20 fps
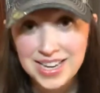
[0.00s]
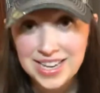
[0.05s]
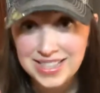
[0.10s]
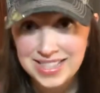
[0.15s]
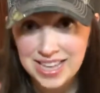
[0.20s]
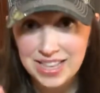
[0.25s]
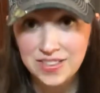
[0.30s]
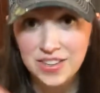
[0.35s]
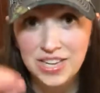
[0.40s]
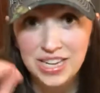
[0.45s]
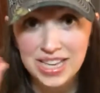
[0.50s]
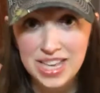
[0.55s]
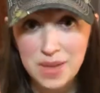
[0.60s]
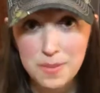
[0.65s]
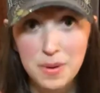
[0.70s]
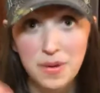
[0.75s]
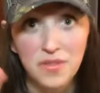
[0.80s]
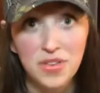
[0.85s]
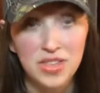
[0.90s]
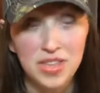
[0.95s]
that's going to keep
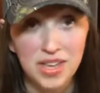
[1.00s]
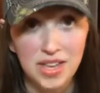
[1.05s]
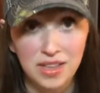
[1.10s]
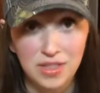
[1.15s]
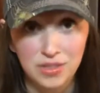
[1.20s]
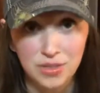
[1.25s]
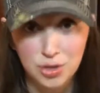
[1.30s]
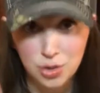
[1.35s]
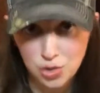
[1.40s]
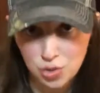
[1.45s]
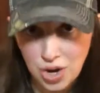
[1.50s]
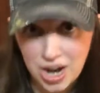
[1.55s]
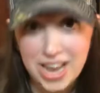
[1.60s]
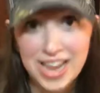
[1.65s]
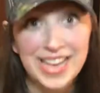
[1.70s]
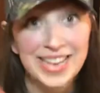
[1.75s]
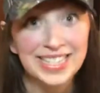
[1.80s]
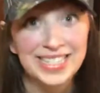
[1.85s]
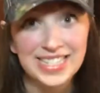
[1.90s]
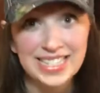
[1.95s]
everything the
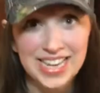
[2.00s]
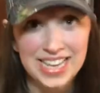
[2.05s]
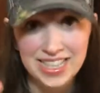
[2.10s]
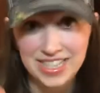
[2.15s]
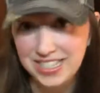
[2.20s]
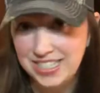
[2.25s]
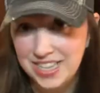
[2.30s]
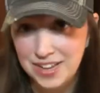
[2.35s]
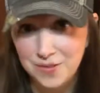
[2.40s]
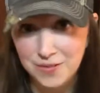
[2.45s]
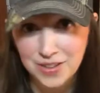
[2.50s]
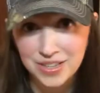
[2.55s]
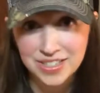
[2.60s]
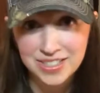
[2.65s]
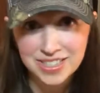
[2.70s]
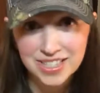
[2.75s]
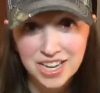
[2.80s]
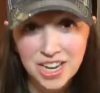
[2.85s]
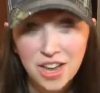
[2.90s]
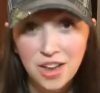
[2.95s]
driest and the
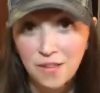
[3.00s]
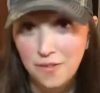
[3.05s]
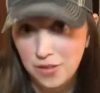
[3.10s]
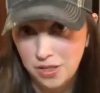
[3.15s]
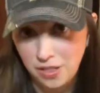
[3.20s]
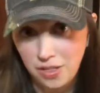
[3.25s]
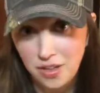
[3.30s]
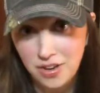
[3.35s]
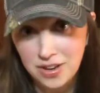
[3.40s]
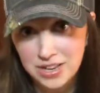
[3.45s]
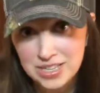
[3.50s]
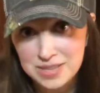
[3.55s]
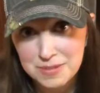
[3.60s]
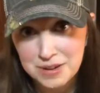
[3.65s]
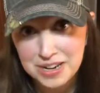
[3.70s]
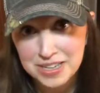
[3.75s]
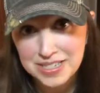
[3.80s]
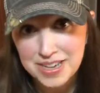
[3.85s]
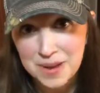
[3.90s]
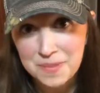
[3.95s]
safest for the longest amount
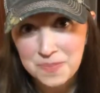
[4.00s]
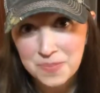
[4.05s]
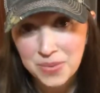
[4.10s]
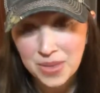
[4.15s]
of time.